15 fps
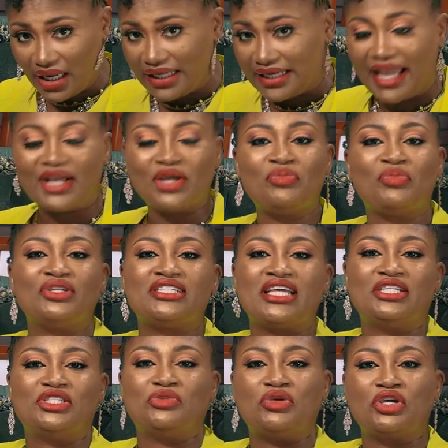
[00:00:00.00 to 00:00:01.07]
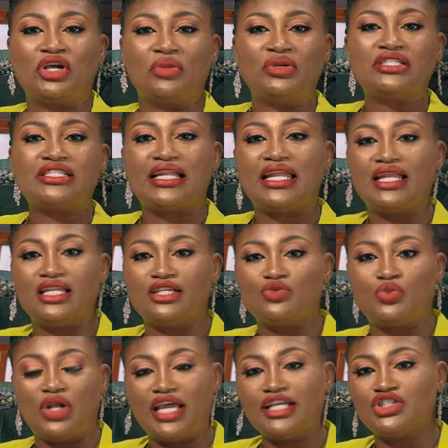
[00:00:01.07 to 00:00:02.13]
they could pretend to be committed in this
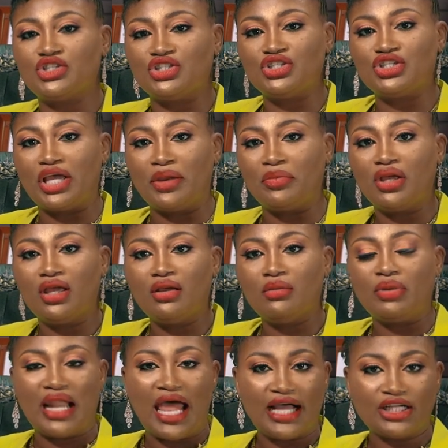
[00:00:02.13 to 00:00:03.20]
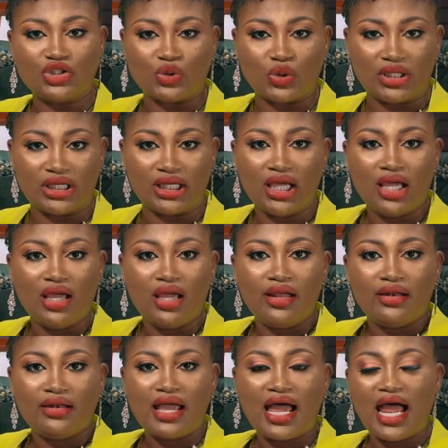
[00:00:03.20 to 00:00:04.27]
relationship, but actually,
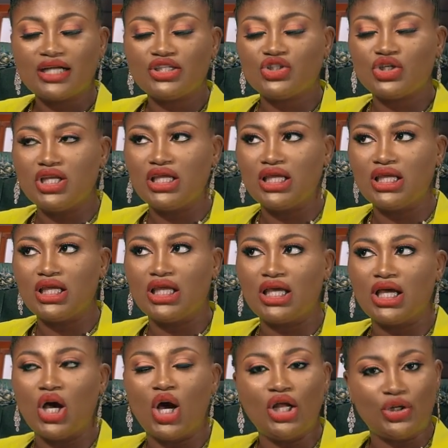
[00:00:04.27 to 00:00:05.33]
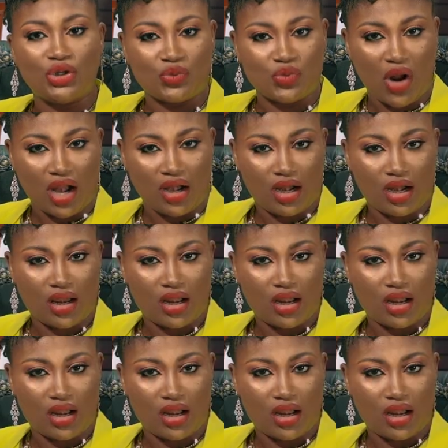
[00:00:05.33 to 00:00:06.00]
they are actually on the run